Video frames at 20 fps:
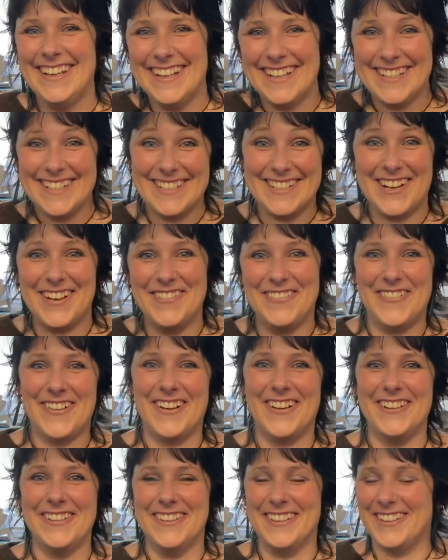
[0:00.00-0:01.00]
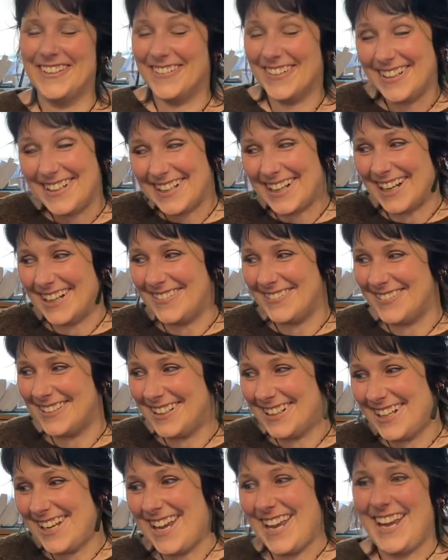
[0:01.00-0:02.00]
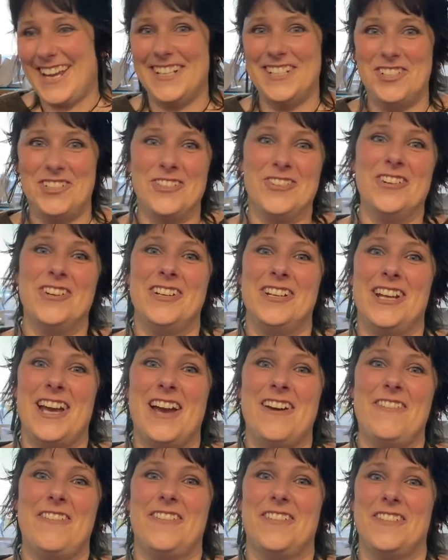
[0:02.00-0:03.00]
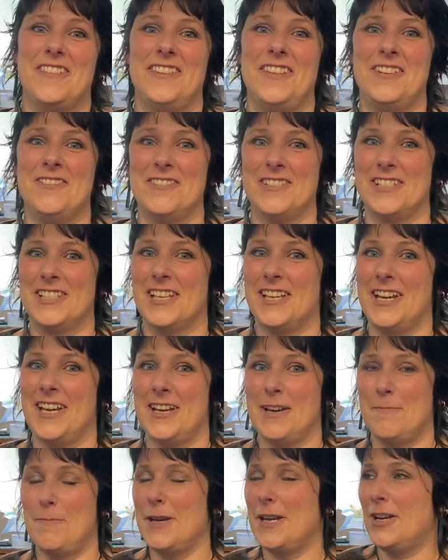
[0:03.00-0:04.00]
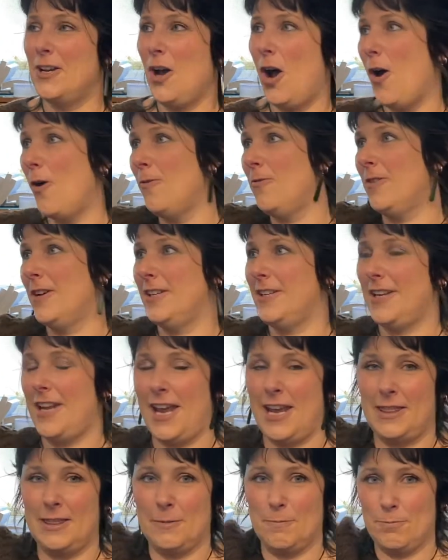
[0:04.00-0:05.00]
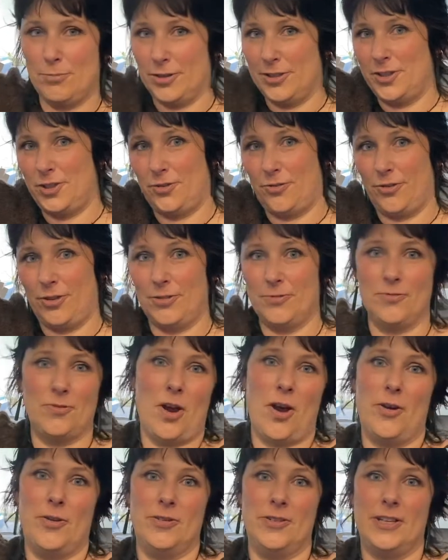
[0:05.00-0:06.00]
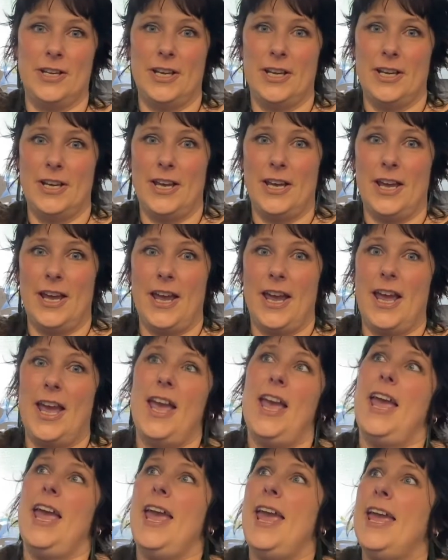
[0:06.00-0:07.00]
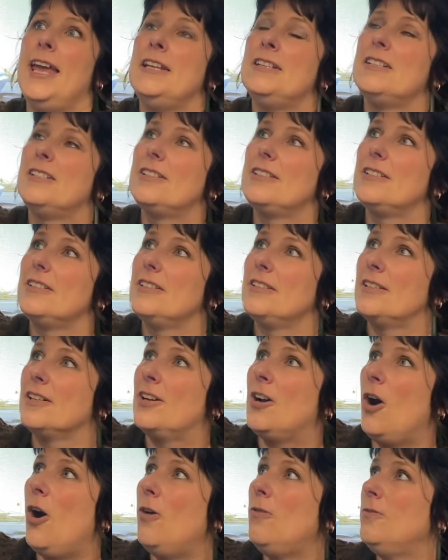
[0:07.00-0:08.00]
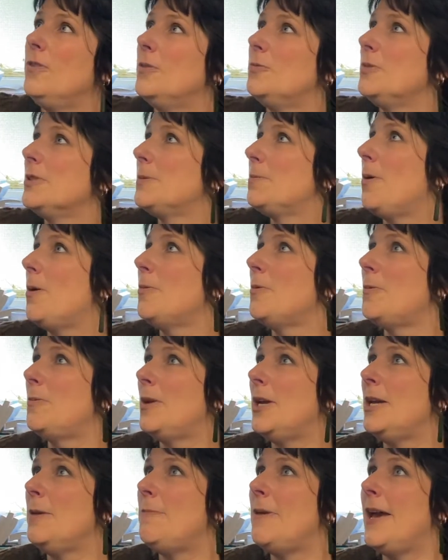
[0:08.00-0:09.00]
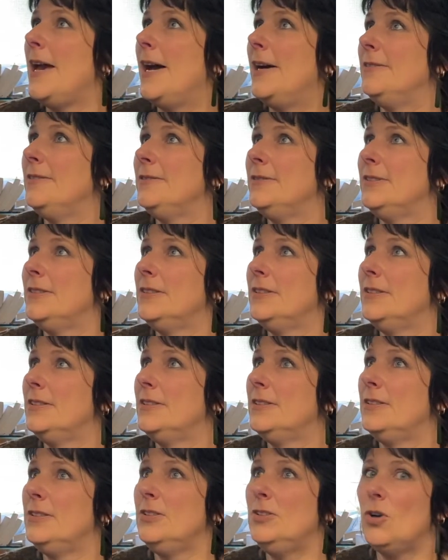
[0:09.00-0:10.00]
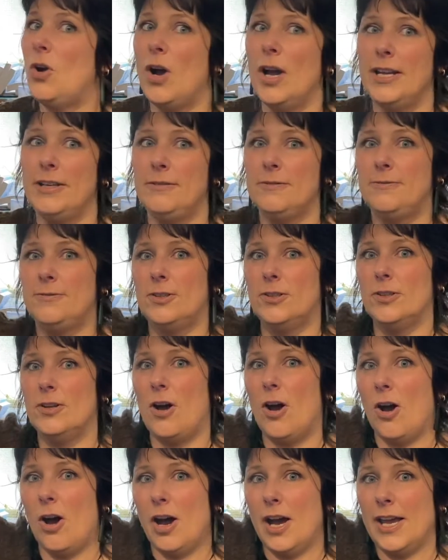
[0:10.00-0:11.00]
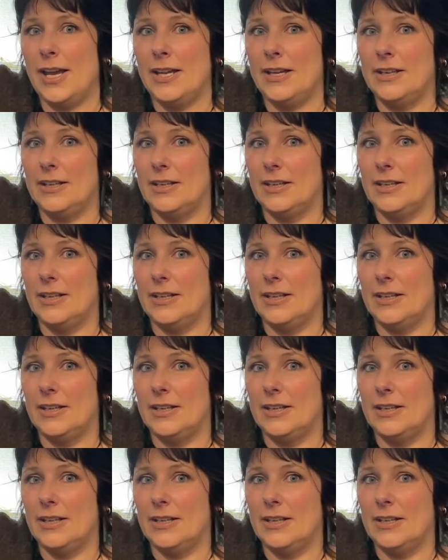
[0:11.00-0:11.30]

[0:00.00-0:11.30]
So I followed the creek up, and sure enough, there was a big culvert and the bridge for the road. And the culvert was probably about 9 foot high,